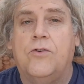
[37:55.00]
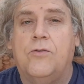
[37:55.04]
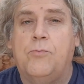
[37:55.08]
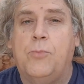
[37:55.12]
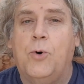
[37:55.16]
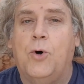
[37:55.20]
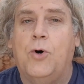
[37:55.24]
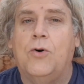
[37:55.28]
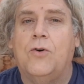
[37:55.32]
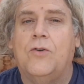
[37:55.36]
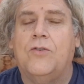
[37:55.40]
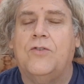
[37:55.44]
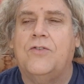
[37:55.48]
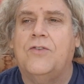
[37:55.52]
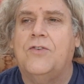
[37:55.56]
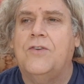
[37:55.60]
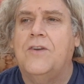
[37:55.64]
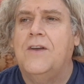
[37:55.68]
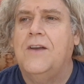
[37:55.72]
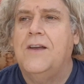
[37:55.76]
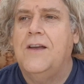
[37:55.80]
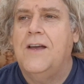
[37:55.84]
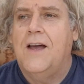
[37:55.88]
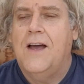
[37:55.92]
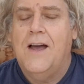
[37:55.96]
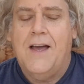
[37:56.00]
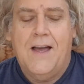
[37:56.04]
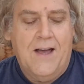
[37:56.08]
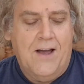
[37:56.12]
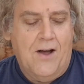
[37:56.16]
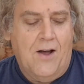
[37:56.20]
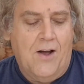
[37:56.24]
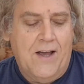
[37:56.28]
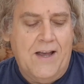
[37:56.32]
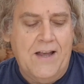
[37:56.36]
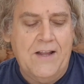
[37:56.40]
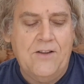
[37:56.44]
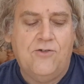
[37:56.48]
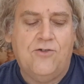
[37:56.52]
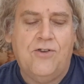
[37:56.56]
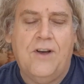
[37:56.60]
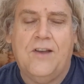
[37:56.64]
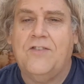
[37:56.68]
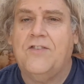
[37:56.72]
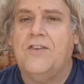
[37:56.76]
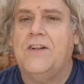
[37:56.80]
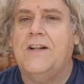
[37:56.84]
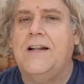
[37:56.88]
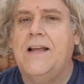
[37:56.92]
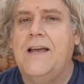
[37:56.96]
of Books.
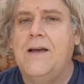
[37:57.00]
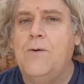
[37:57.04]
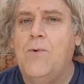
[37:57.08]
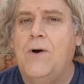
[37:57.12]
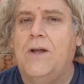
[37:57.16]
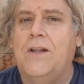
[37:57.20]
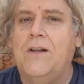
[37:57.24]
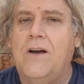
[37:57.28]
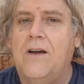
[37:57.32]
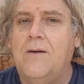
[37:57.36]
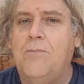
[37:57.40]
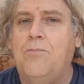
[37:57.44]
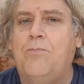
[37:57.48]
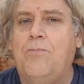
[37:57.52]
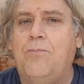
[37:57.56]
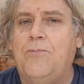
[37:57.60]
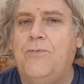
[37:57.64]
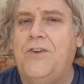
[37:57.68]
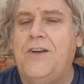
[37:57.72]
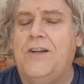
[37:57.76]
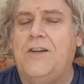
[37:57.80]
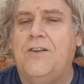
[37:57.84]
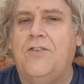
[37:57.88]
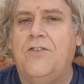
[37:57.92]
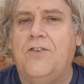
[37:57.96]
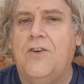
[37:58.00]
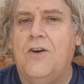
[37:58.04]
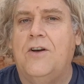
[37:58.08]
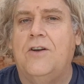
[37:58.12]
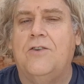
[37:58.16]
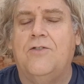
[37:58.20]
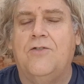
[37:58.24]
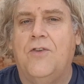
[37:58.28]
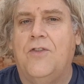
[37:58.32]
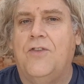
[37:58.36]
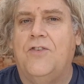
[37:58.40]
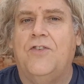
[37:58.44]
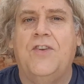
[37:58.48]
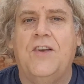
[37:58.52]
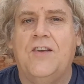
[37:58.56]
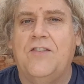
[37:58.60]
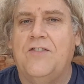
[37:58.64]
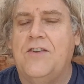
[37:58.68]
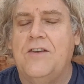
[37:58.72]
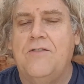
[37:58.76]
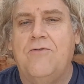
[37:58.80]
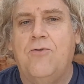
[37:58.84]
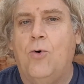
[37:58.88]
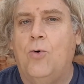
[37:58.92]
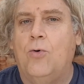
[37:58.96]
Interestingly, when I did a search for the
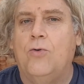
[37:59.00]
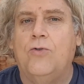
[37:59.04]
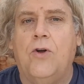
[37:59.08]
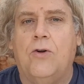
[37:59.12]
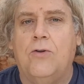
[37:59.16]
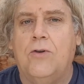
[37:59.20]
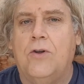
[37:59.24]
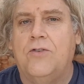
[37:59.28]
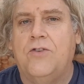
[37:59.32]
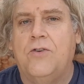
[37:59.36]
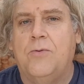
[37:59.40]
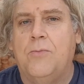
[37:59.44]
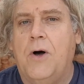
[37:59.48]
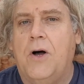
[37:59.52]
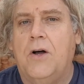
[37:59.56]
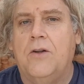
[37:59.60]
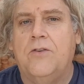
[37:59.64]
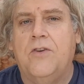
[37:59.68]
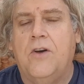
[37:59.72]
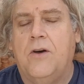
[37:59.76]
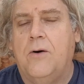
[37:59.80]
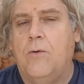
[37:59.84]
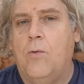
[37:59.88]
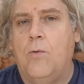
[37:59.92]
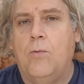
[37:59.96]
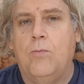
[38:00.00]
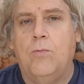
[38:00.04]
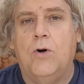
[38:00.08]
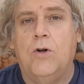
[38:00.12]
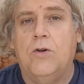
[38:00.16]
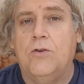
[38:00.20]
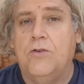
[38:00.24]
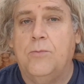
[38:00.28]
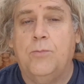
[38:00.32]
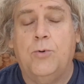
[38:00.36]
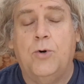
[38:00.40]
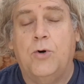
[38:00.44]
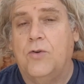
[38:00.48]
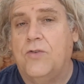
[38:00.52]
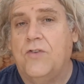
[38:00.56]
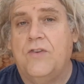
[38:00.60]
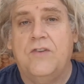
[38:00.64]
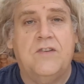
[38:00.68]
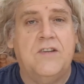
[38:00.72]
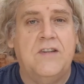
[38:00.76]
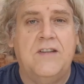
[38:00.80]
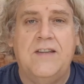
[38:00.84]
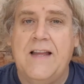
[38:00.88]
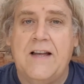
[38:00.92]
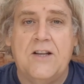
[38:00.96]
$64 tomato on World of Books, it
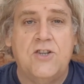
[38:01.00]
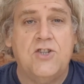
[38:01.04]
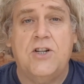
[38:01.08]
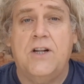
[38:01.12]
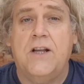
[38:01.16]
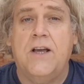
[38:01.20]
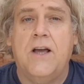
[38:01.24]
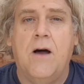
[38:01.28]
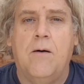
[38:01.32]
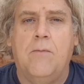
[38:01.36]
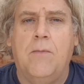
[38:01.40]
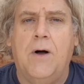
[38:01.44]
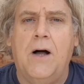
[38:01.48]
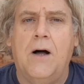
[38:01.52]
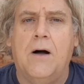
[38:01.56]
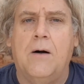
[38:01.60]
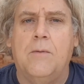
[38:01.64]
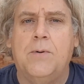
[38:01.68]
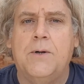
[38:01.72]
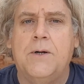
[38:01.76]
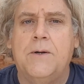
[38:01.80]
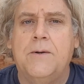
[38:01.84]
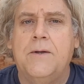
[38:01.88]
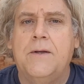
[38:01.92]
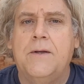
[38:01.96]
didn't actually come up.